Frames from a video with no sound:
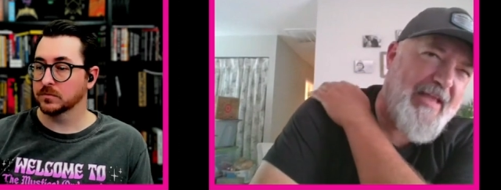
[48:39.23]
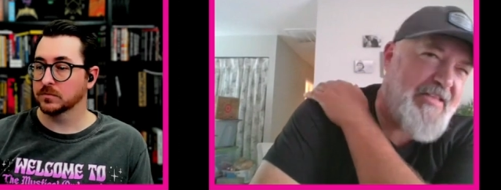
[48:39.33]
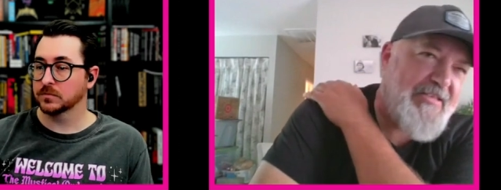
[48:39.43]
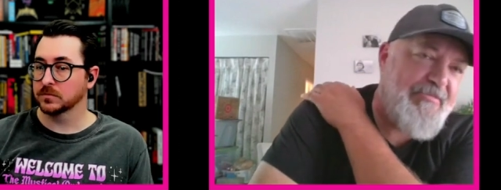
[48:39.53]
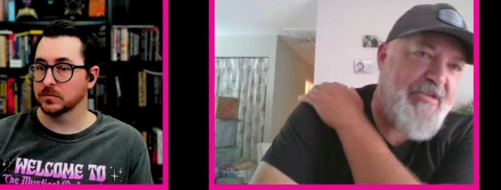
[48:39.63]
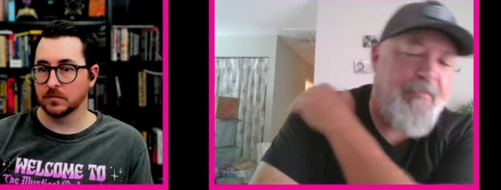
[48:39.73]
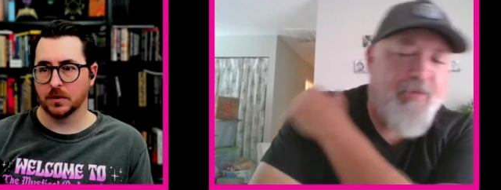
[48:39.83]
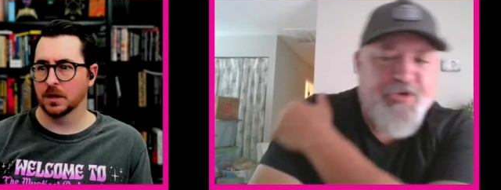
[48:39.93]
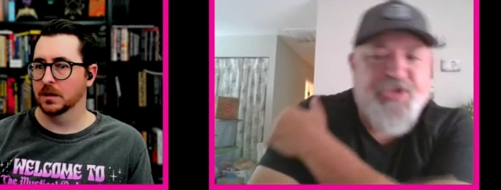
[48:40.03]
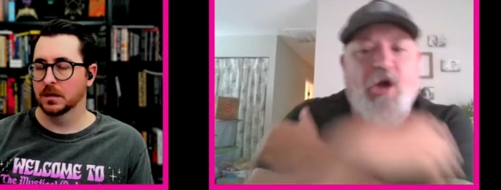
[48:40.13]
Speaker 1: late
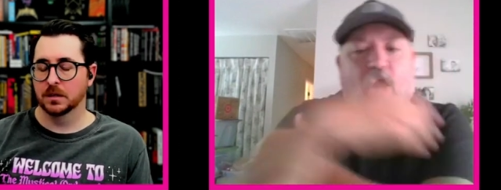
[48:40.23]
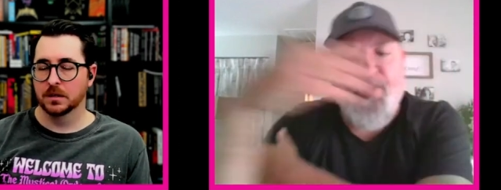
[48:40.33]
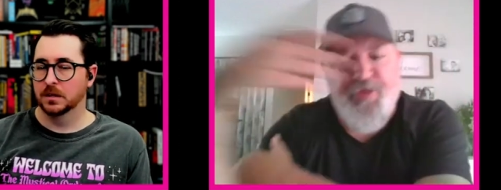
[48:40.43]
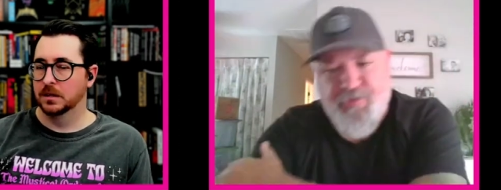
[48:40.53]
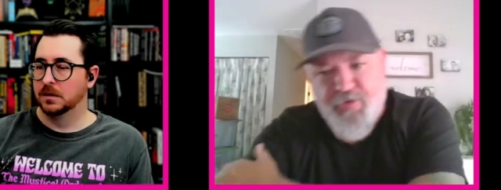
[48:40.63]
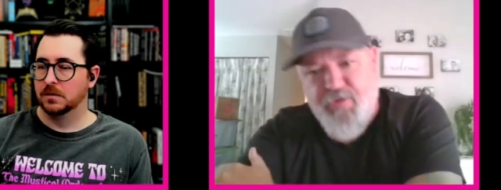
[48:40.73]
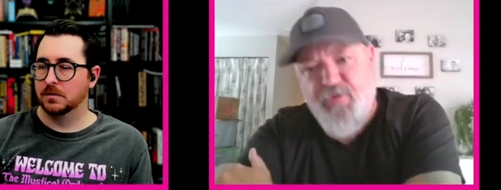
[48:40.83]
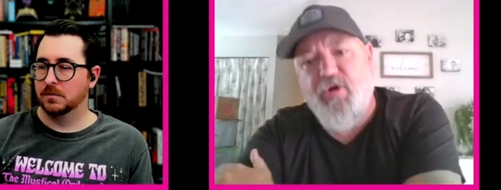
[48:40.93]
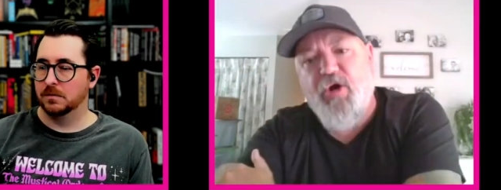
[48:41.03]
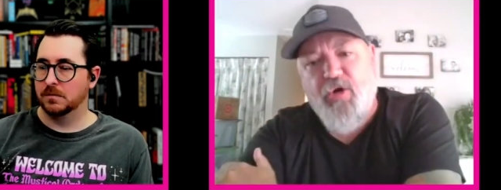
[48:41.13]
September, on
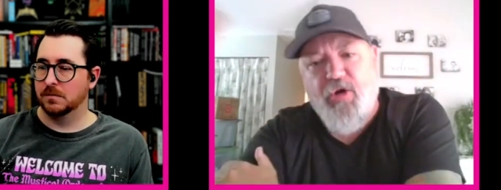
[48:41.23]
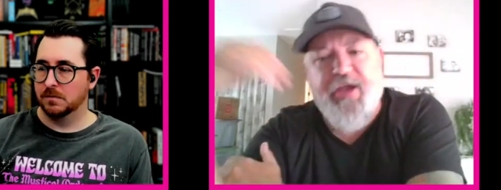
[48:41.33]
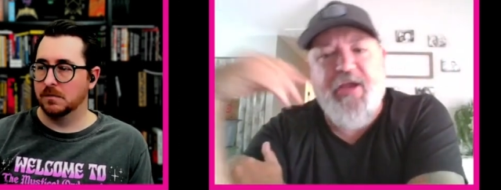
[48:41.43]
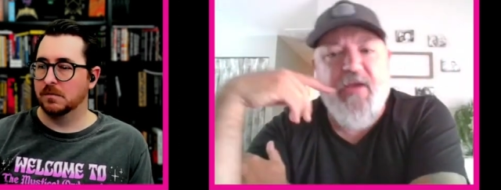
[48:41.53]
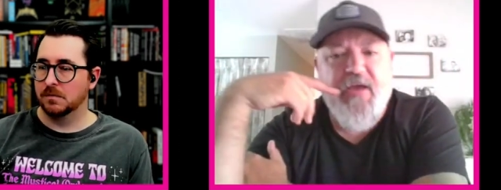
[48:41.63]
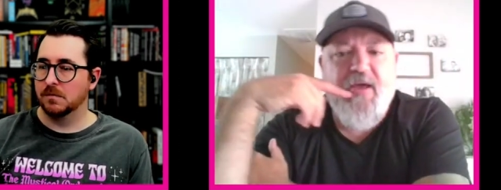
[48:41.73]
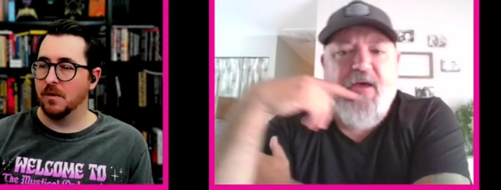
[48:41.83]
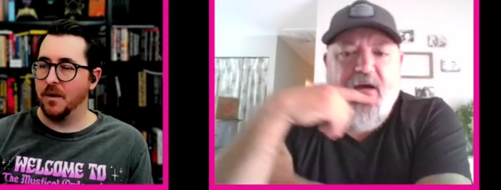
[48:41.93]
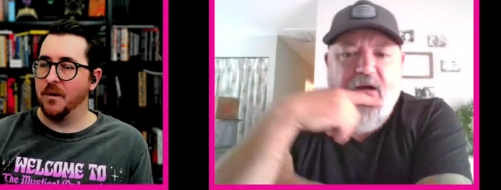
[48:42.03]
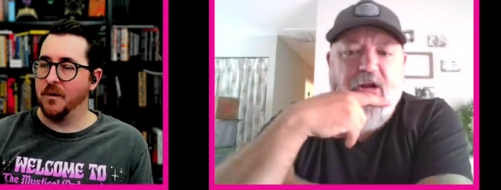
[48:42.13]
through early
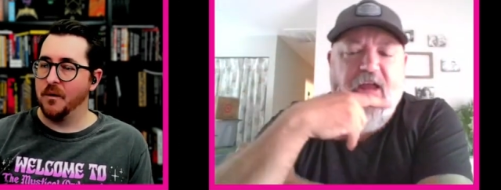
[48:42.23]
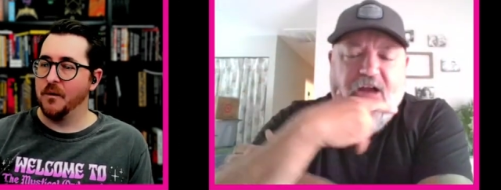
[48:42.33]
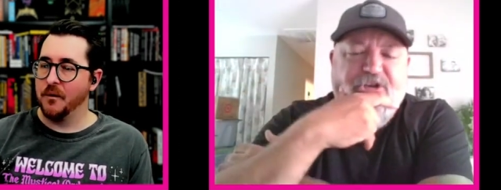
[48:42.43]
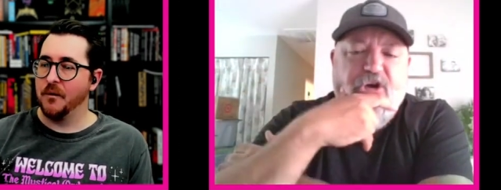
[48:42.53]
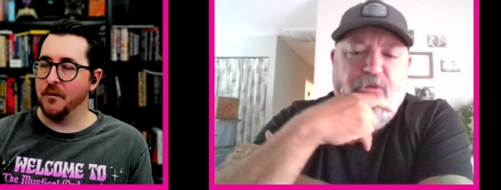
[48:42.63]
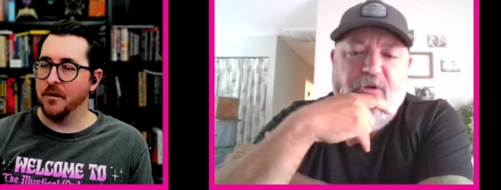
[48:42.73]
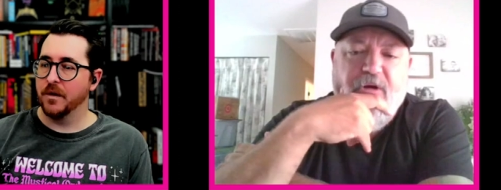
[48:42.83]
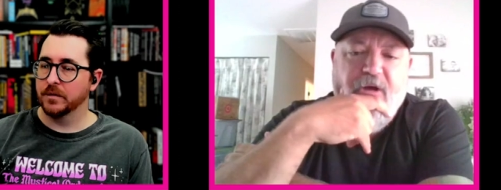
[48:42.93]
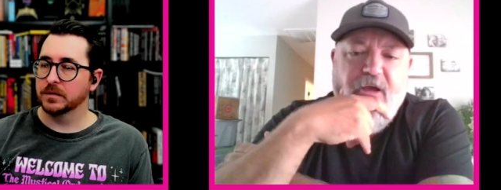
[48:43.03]
early October.